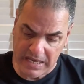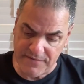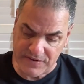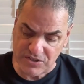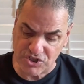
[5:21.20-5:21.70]

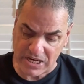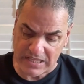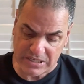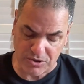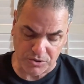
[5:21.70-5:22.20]

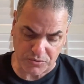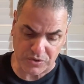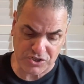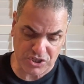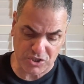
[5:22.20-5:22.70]
evangelical
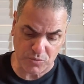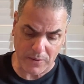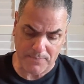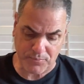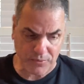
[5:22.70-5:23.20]
Christians.
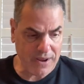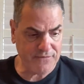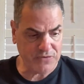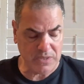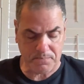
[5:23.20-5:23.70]
We pray
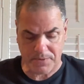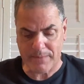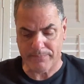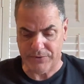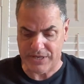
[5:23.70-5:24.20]
for the
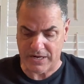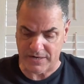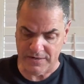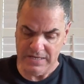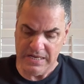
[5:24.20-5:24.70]
people
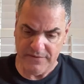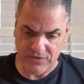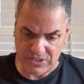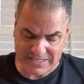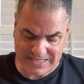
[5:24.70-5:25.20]
there,
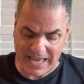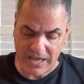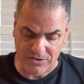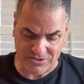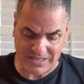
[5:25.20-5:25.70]
for the
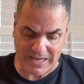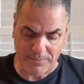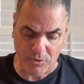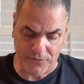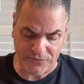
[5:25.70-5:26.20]
scales to
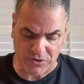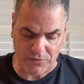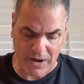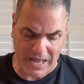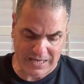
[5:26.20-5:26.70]
come off
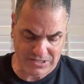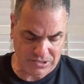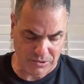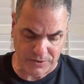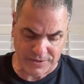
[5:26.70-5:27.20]
their
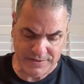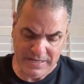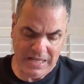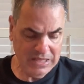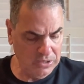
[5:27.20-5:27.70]
eyes, Lord.
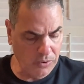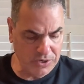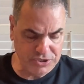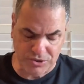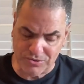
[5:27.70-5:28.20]

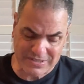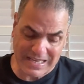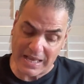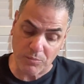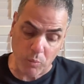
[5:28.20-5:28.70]
Lord, you
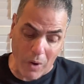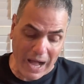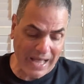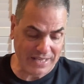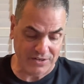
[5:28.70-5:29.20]
said,
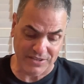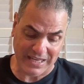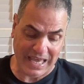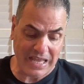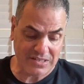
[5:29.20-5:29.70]
wide are the
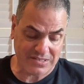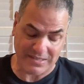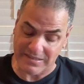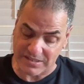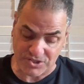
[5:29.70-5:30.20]
gates
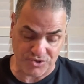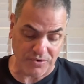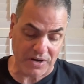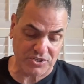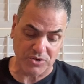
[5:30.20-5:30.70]
to
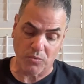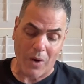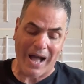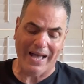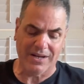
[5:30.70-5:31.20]
destruction,
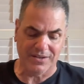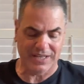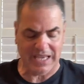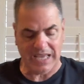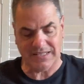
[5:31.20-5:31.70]
wide are
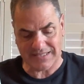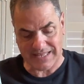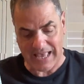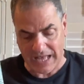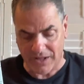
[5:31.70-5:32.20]
the gates
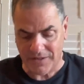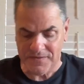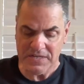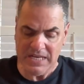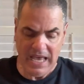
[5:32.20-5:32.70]
to hell.
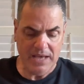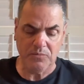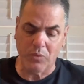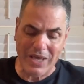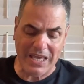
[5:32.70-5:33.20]

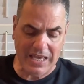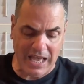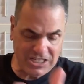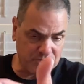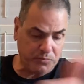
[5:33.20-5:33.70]
And we,
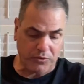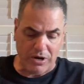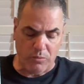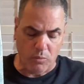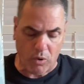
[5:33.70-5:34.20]
as
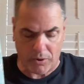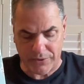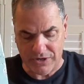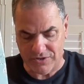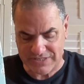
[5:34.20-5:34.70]
prayer
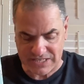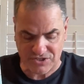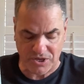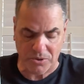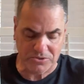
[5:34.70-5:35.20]
warriors, as
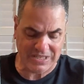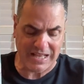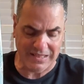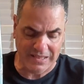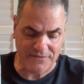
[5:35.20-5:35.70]
those
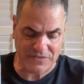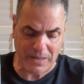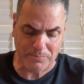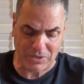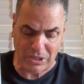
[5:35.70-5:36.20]
that lift
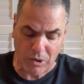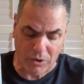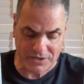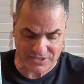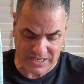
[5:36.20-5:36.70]
up the
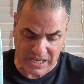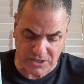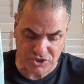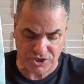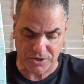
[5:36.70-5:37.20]
lost, the
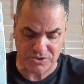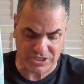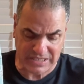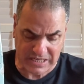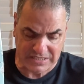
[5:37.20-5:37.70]
unchurched,
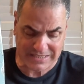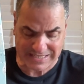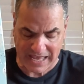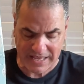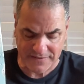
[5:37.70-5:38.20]
and the
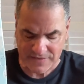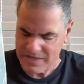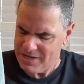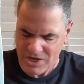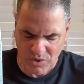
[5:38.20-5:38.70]
unsaved,
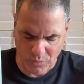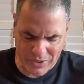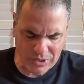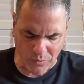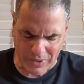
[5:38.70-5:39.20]

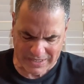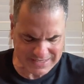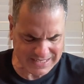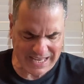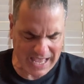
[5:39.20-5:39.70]
we don't want to
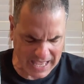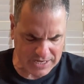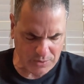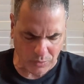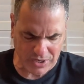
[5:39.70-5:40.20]
see
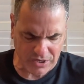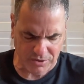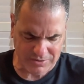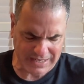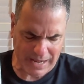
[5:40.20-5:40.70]
anyone go
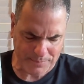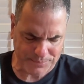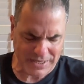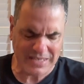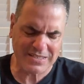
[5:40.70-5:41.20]
to that
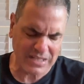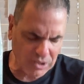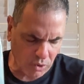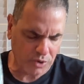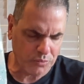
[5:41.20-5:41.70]
place. And
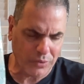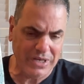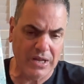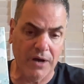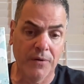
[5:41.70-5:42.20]
Lord, we
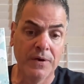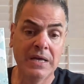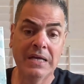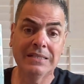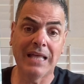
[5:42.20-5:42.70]
know
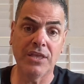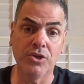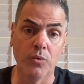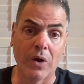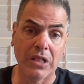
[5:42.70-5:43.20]
that
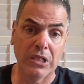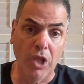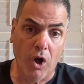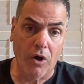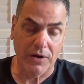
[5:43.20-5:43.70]
you are
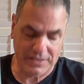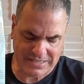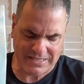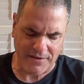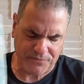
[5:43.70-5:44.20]
long
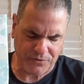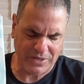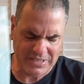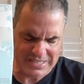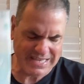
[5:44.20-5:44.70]

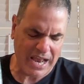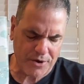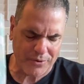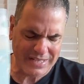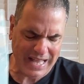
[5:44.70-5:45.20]
suffering,
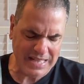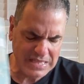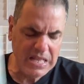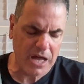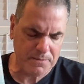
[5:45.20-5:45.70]
desiring that
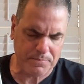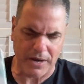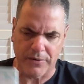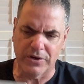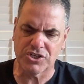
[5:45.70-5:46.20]
none
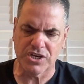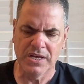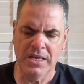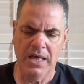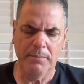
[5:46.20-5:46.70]
perish,
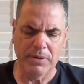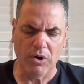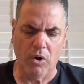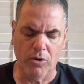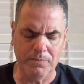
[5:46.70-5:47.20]
but
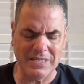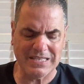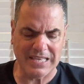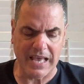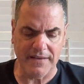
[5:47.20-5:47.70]
all be
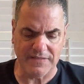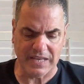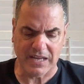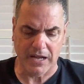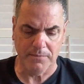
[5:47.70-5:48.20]
saved
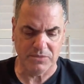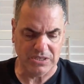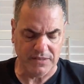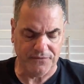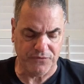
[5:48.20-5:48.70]
and come to
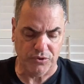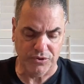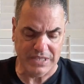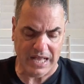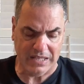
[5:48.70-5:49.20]
the full
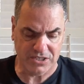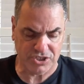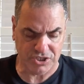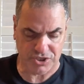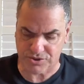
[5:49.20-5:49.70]

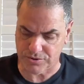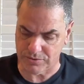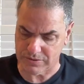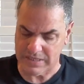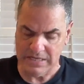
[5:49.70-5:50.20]
knowledge of the truth.